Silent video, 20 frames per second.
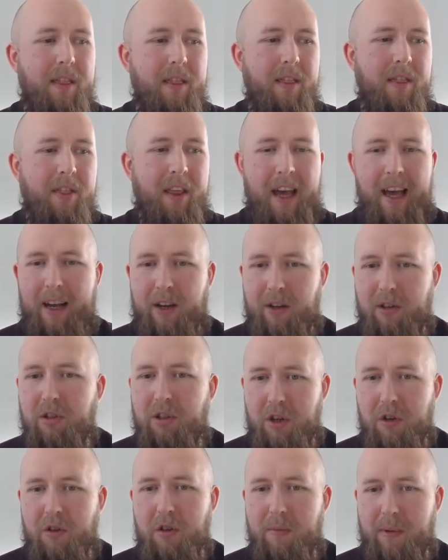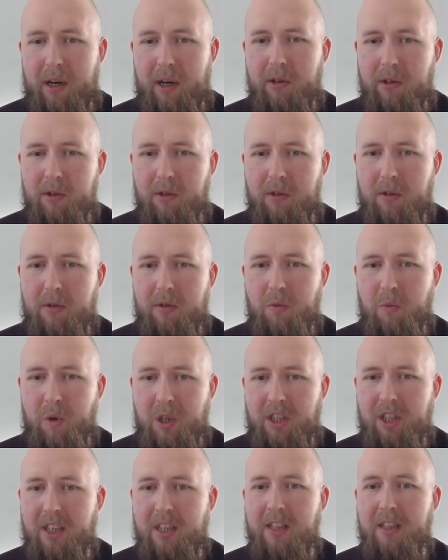they're concerned about us,
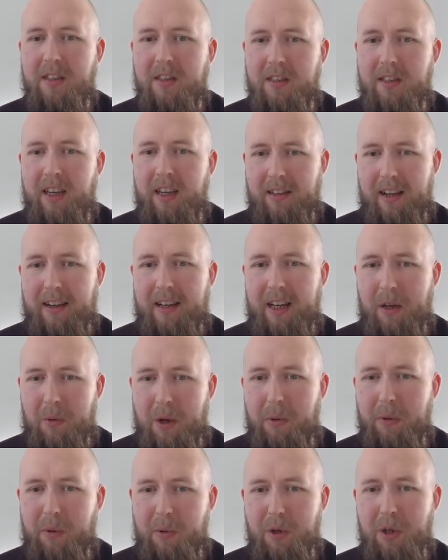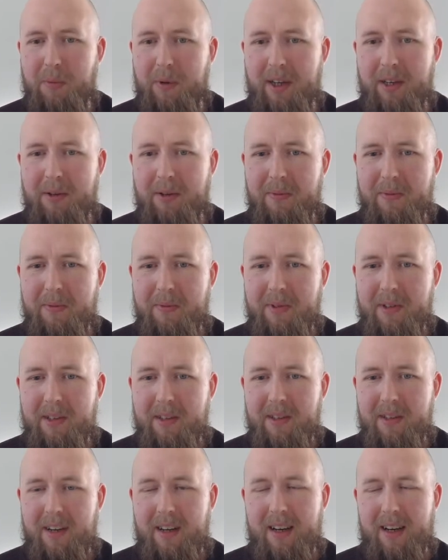which is exactly where we want to be.
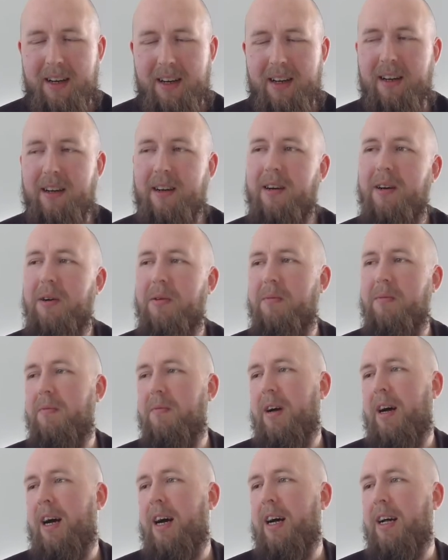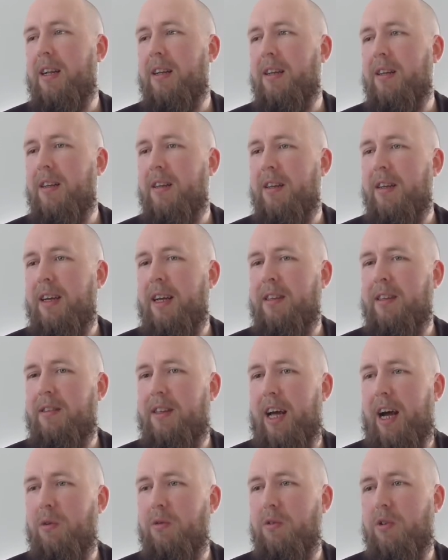And it's
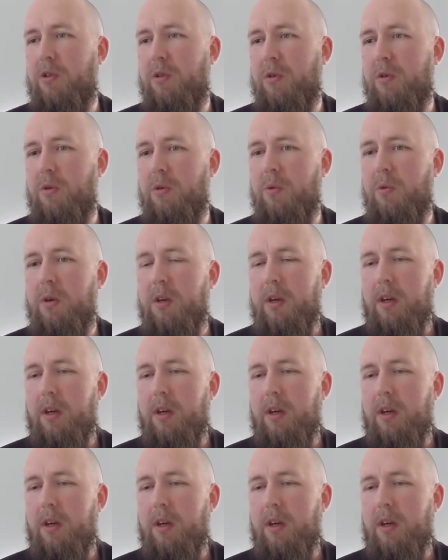down to